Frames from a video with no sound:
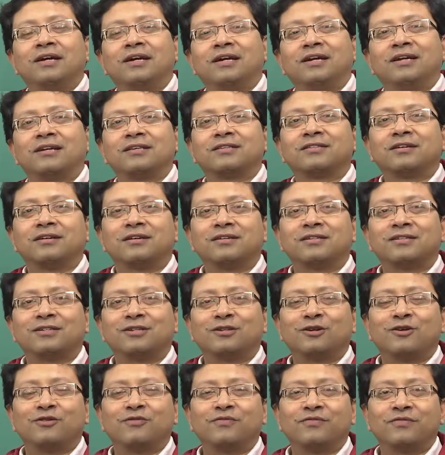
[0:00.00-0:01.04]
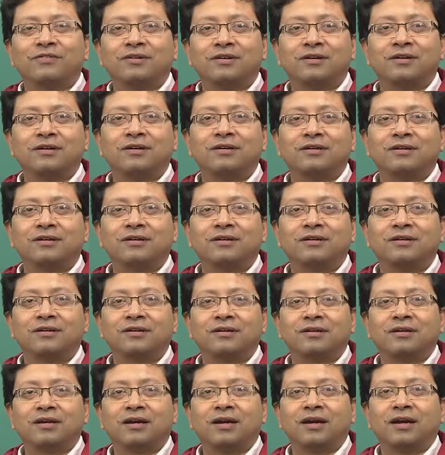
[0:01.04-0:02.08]
discussion of GERT
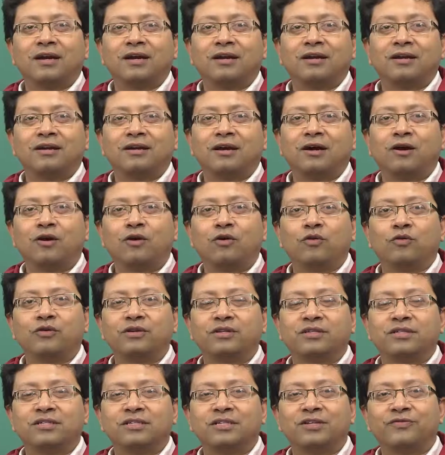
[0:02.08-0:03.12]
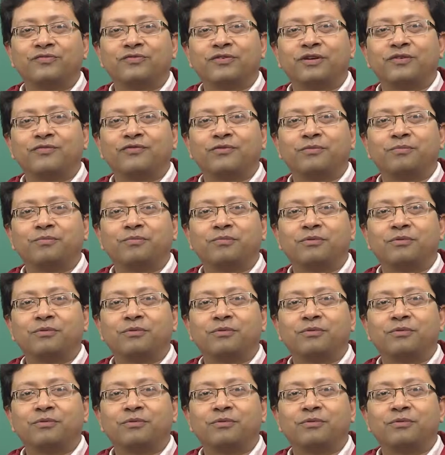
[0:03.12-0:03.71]
and how it is different from